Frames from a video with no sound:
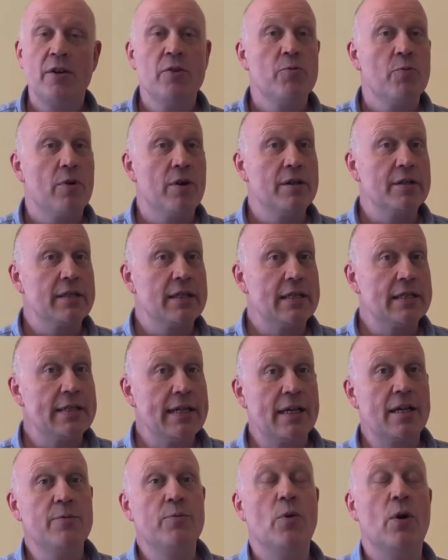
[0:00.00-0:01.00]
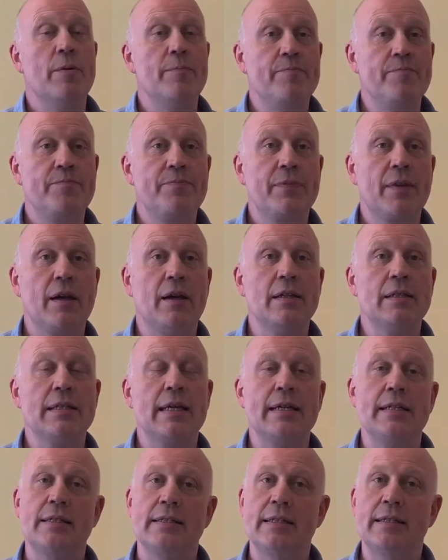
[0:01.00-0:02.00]
Whereas the second one I
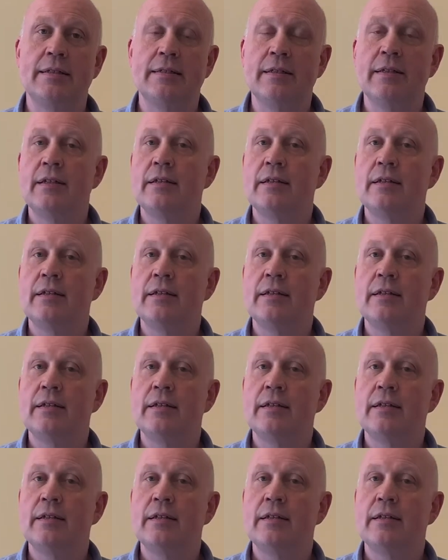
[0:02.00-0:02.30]
tasted,